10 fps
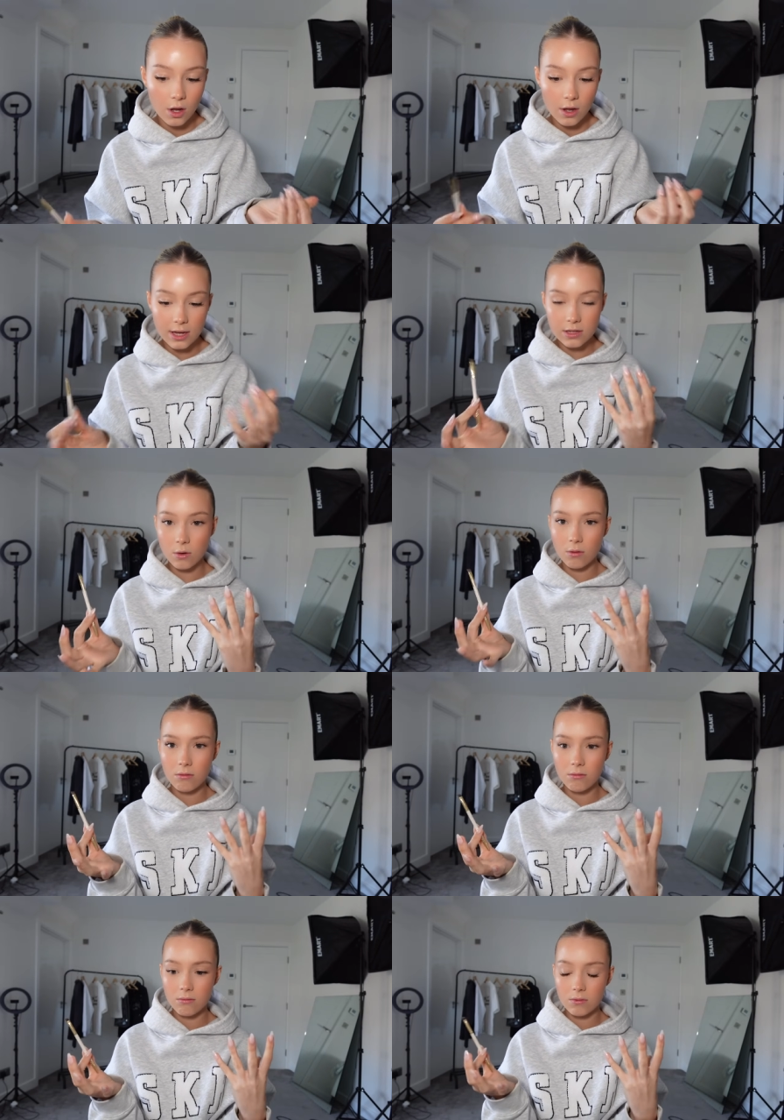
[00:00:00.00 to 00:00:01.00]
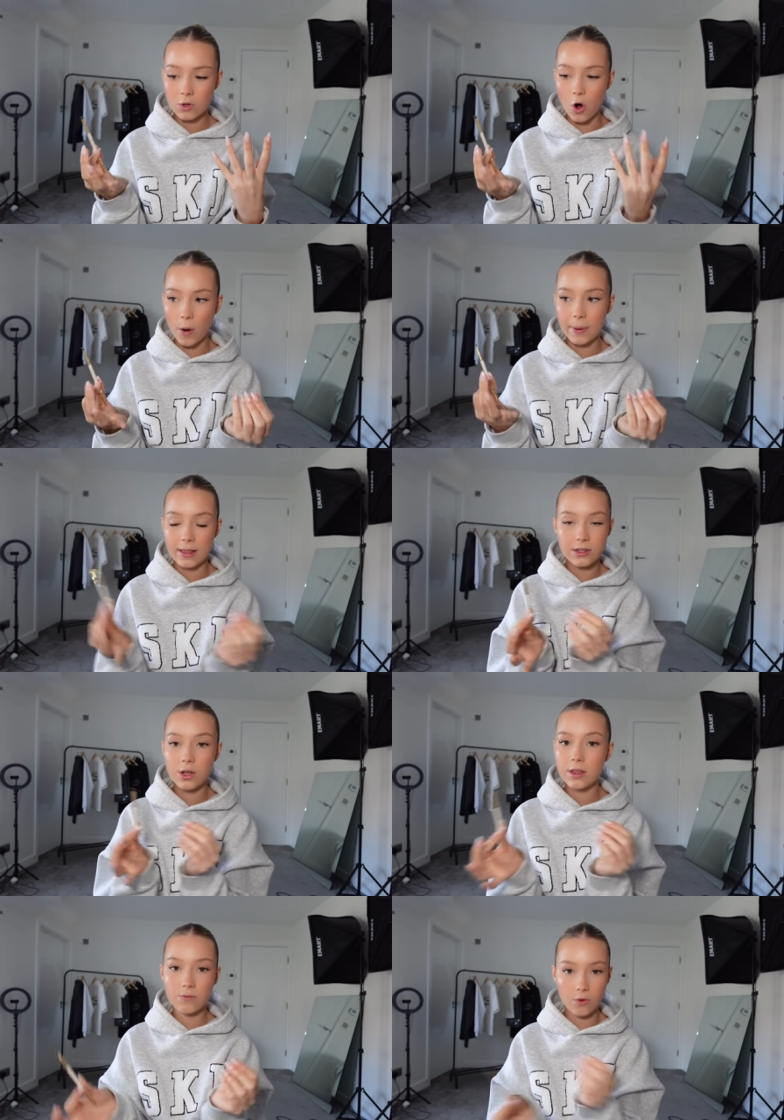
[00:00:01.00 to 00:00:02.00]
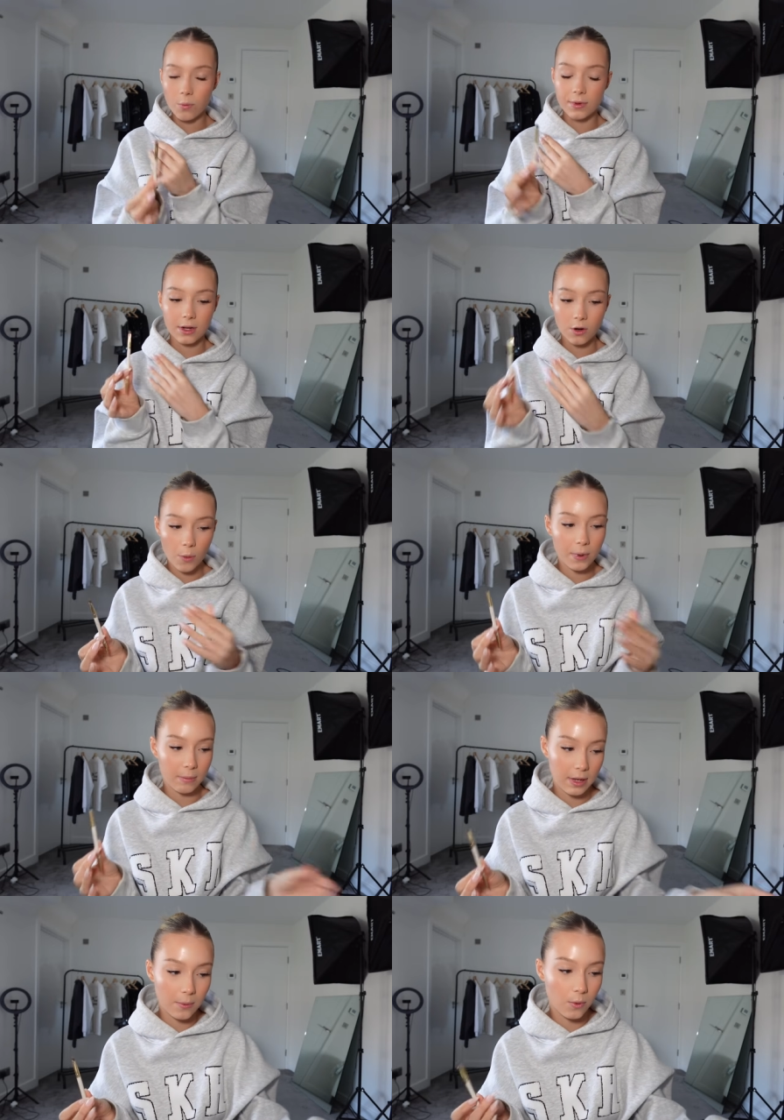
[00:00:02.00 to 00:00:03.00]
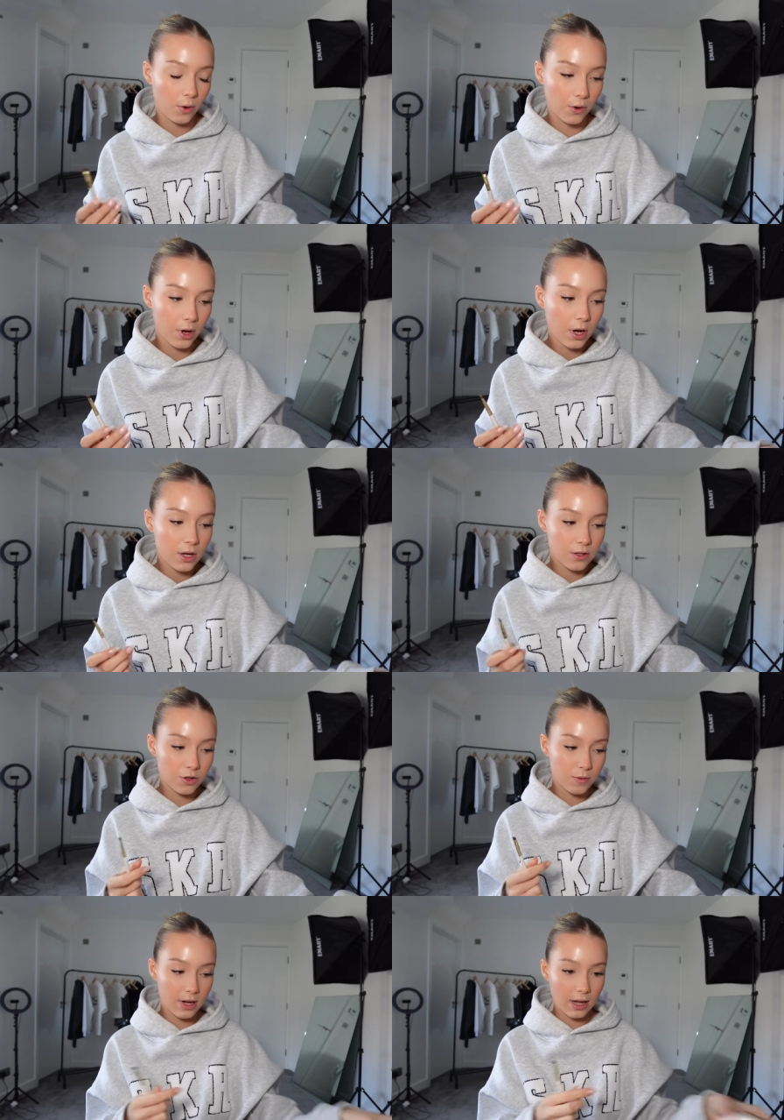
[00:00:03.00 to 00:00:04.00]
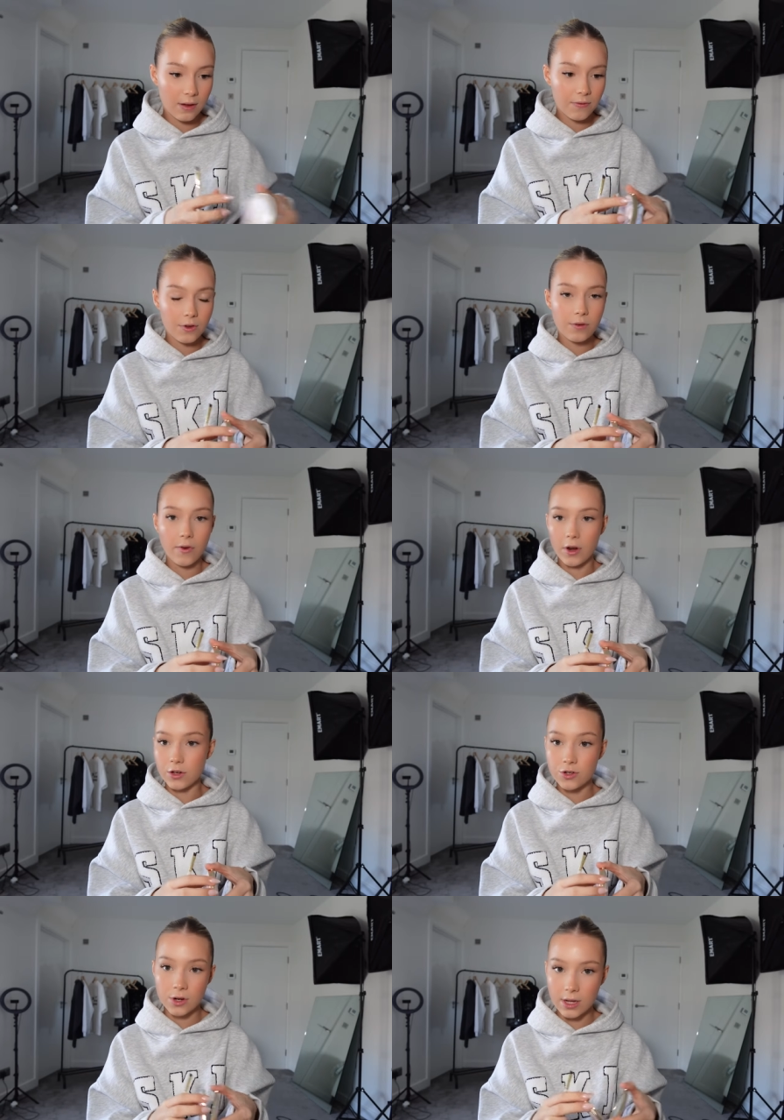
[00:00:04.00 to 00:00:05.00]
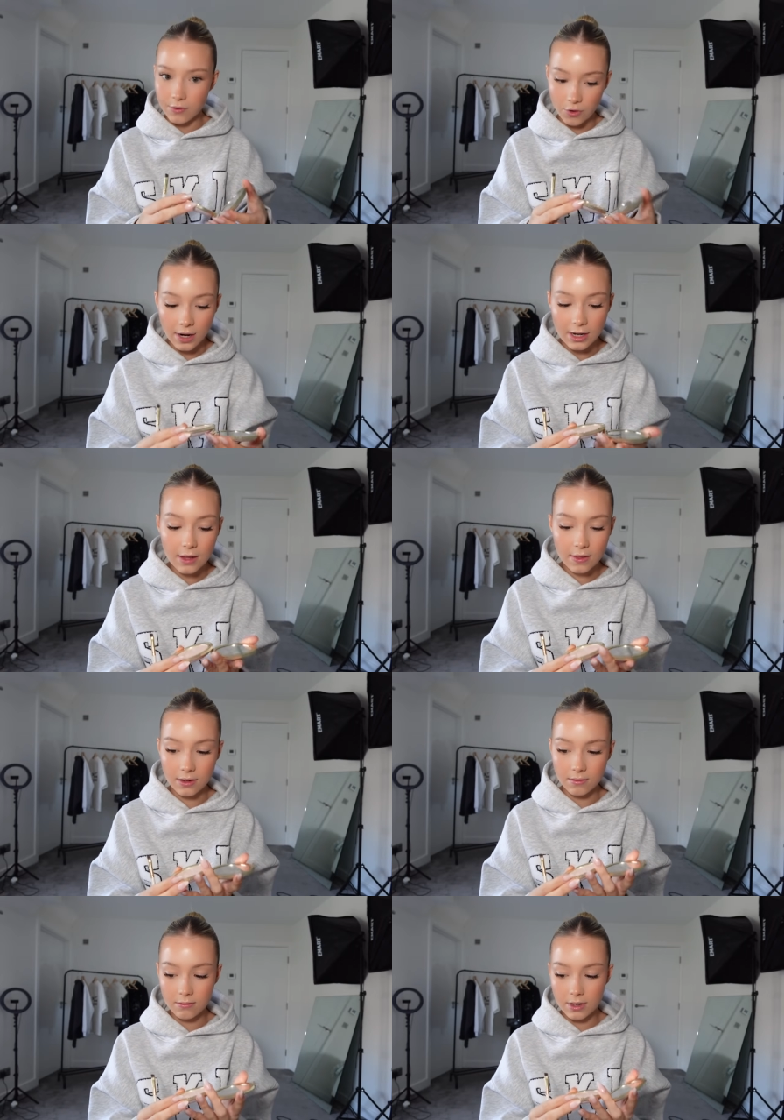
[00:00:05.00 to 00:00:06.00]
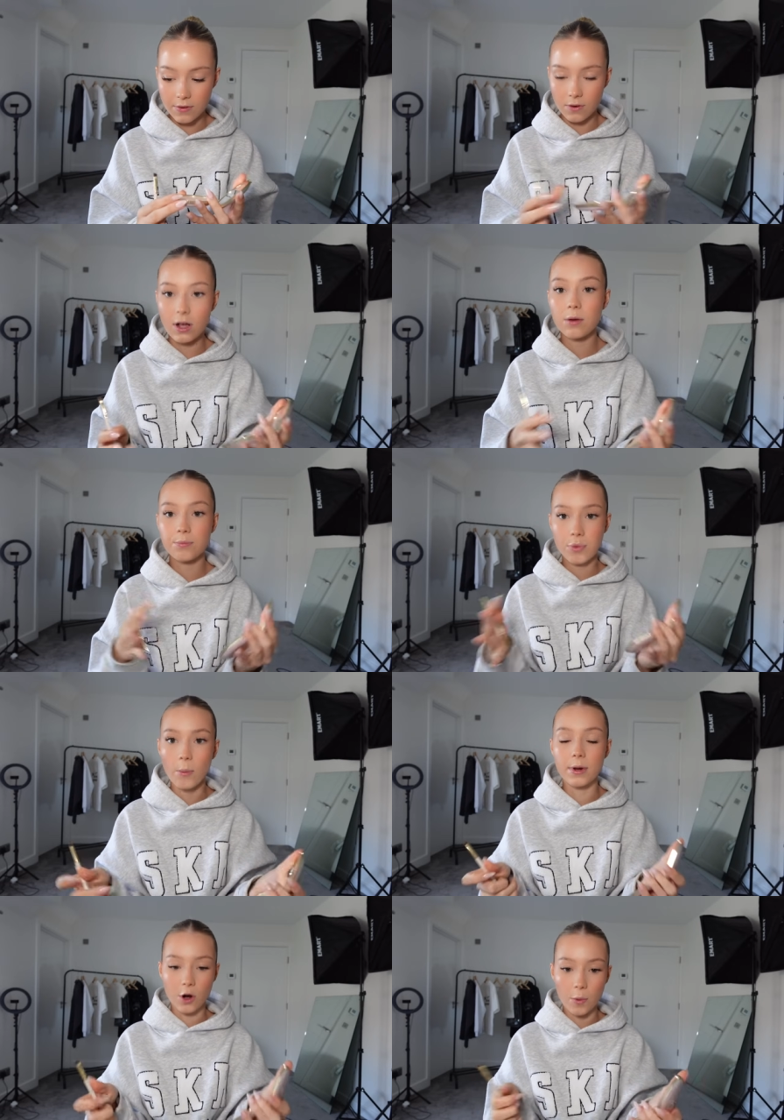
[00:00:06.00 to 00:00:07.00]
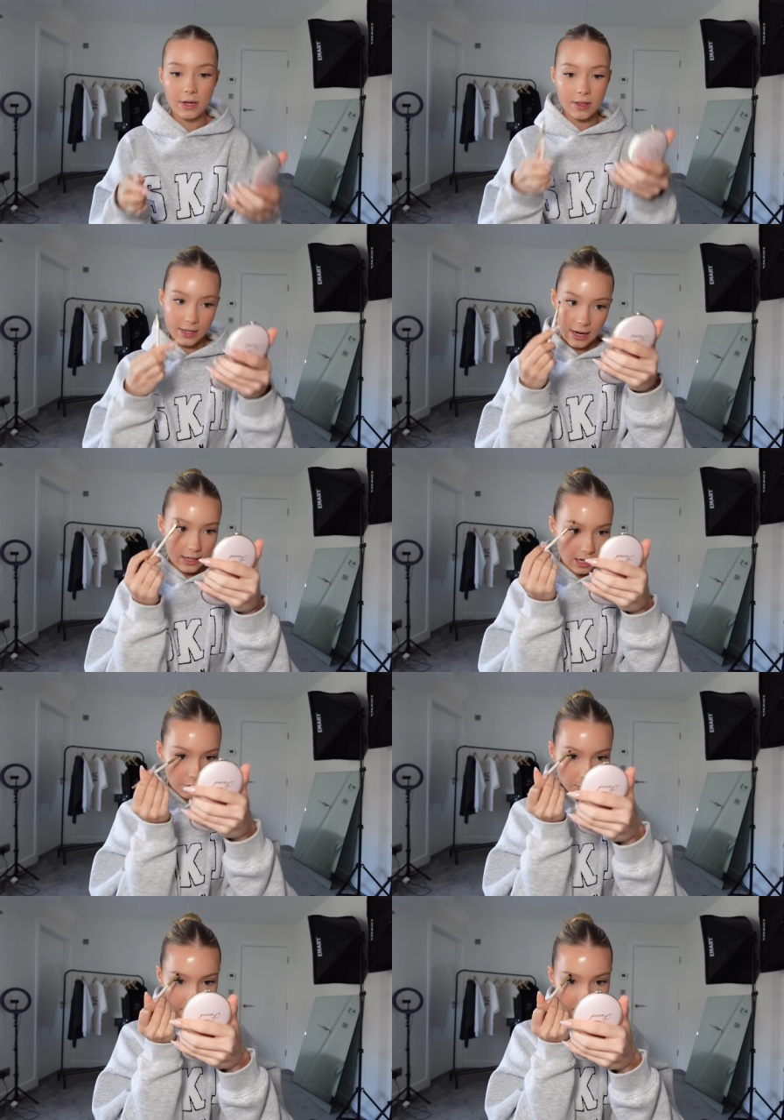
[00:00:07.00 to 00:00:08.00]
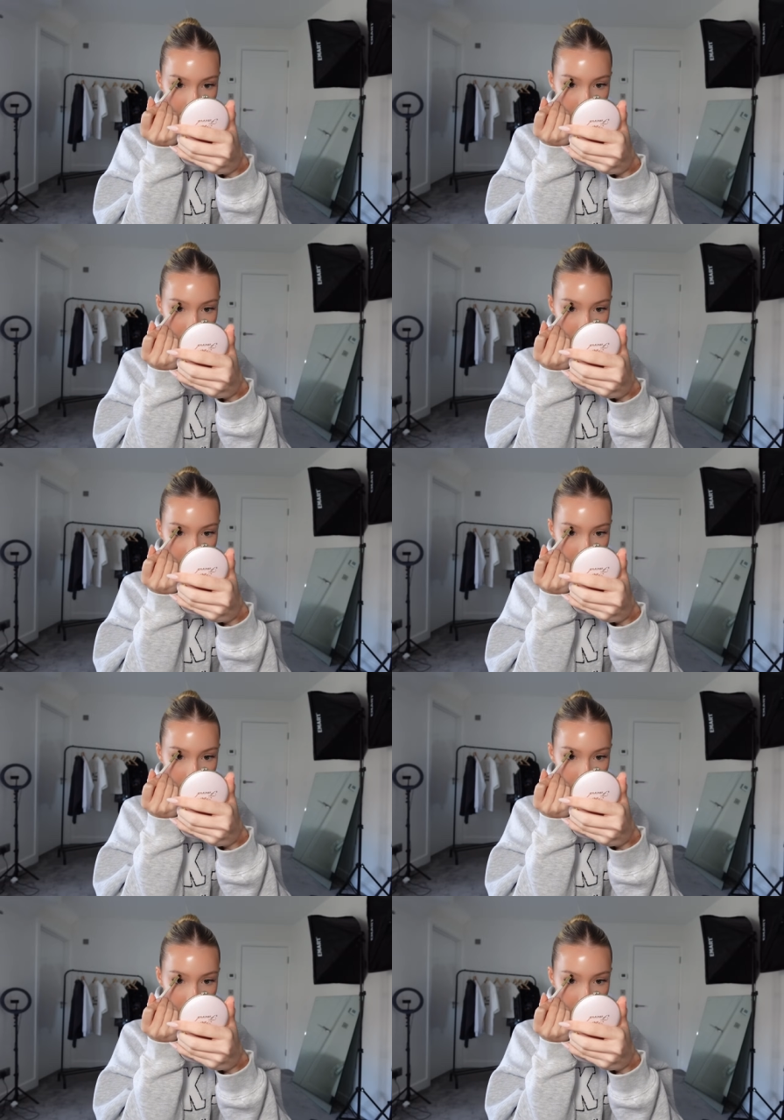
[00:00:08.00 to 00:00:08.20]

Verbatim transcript: It's not copy. There's nothing wrong with like copying people on social media. If you feel like you should give credit, then if you like properly copied, then yeah, give credit.